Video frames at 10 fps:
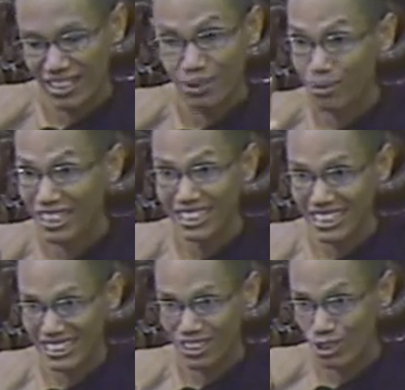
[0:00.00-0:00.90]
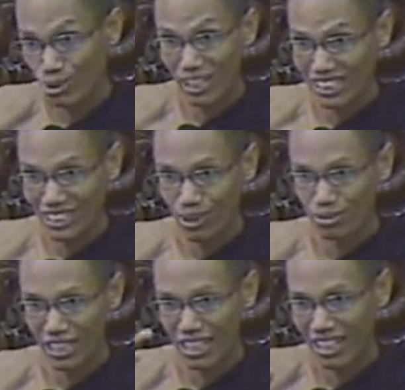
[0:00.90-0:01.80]
reverting towards the
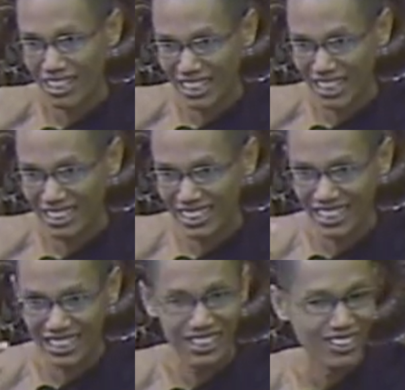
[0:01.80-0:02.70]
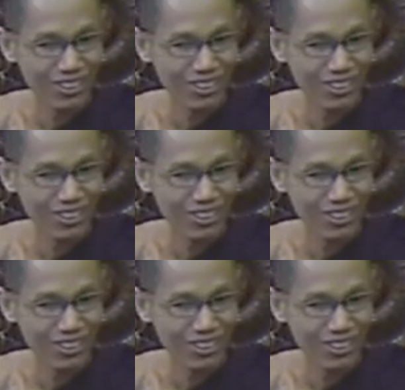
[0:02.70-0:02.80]
object like that.